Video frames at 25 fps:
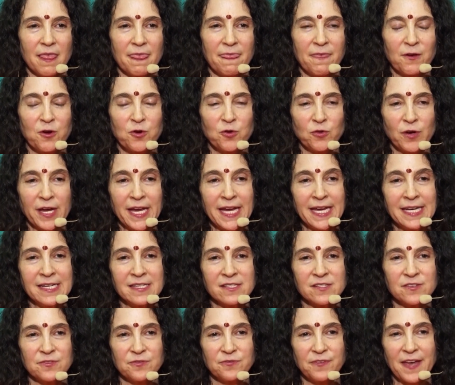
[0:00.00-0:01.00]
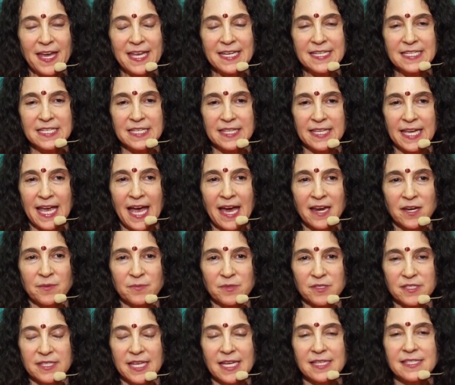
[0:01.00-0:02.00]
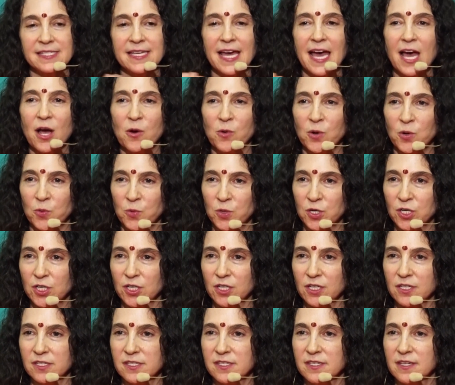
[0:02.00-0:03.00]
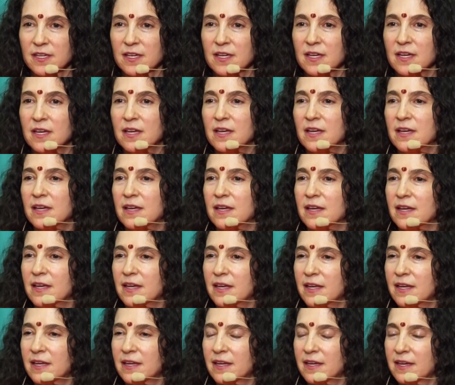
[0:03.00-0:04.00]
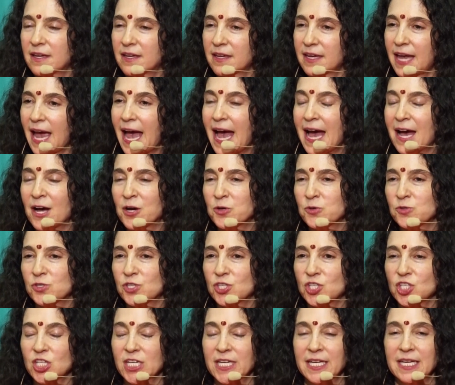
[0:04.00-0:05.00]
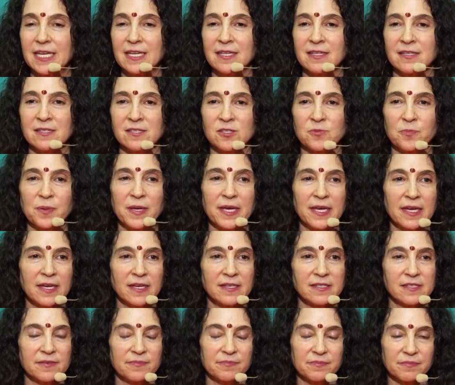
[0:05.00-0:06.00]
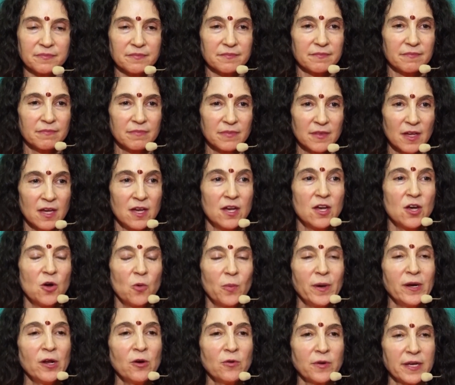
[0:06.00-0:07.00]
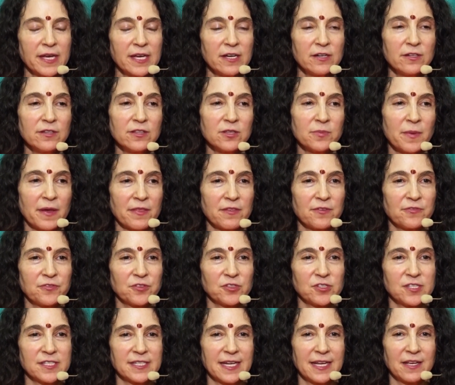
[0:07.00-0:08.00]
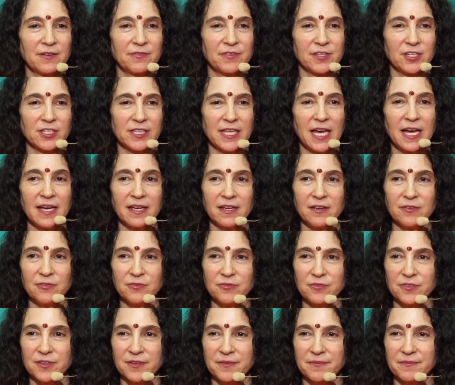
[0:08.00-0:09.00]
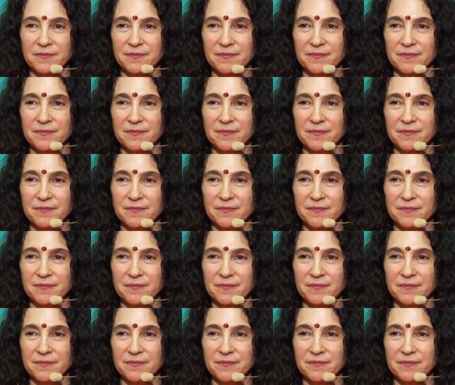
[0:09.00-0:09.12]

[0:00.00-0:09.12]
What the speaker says: the grain is fed to the animals. That's how it works. Cows, chickens, pigs, we don't kill them on the first day of their life.